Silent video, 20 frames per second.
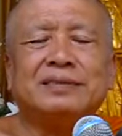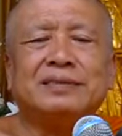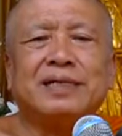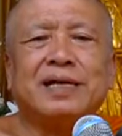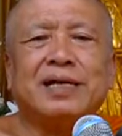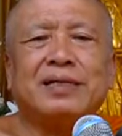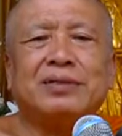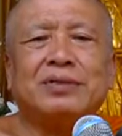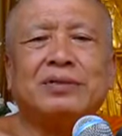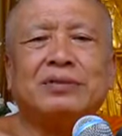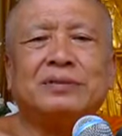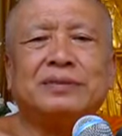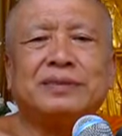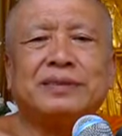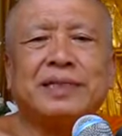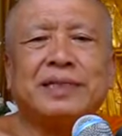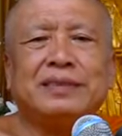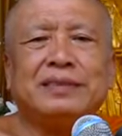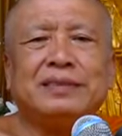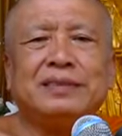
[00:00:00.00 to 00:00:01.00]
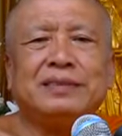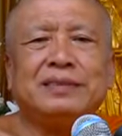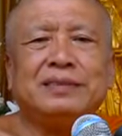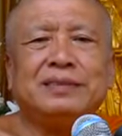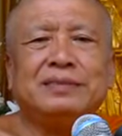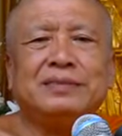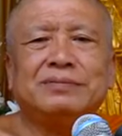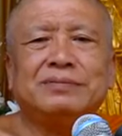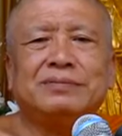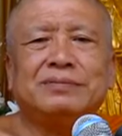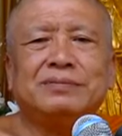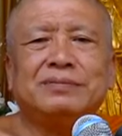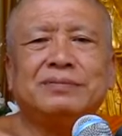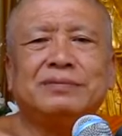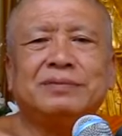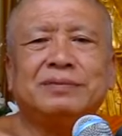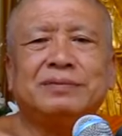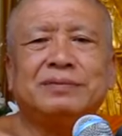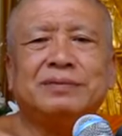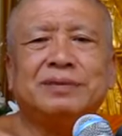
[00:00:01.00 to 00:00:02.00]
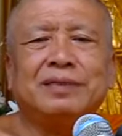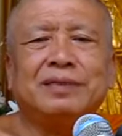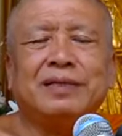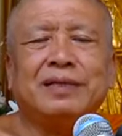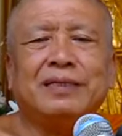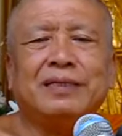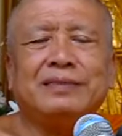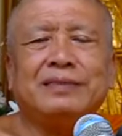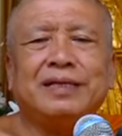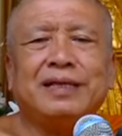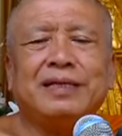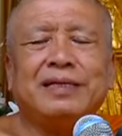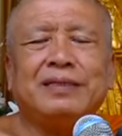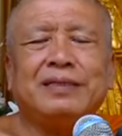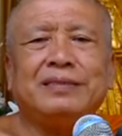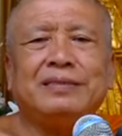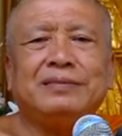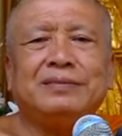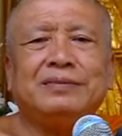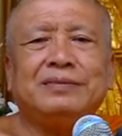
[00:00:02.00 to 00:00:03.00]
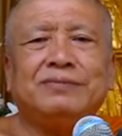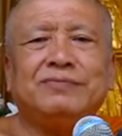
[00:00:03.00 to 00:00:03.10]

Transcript: can you sense rising,